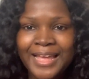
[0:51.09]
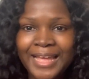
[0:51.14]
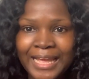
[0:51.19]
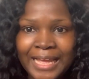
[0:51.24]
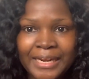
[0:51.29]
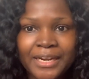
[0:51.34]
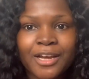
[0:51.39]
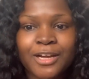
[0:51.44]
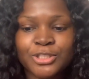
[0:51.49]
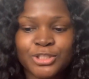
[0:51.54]

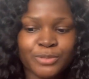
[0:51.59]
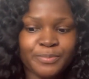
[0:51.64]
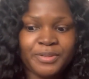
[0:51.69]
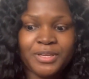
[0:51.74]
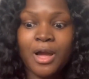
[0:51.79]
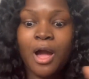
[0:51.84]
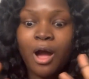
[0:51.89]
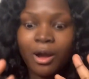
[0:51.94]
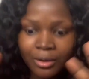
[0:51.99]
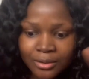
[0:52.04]
and not to be
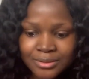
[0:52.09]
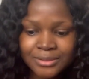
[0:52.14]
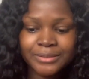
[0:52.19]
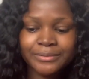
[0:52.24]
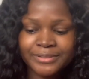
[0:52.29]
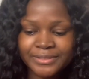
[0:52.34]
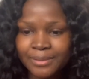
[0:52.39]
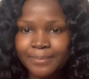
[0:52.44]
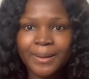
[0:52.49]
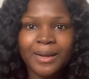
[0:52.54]
all
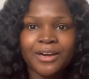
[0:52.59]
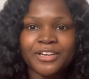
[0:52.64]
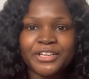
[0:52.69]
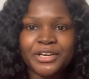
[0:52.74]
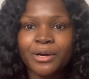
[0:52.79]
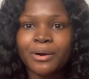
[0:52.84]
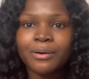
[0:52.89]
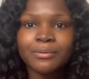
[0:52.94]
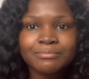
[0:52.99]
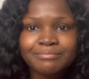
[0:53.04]
serious about
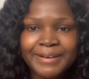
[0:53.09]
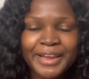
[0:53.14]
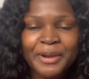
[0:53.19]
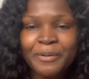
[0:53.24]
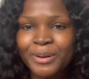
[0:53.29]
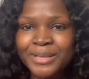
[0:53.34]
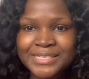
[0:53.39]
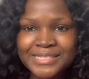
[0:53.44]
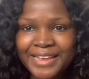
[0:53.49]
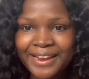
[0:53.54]

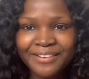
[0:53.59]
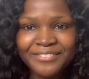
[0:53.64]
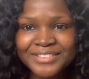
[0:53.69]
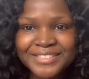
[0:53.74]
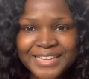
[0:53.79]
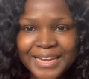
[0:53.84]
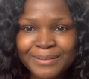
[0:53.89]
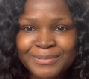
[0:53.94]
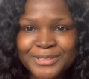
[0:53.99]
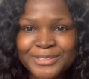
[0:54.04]
migrating every time.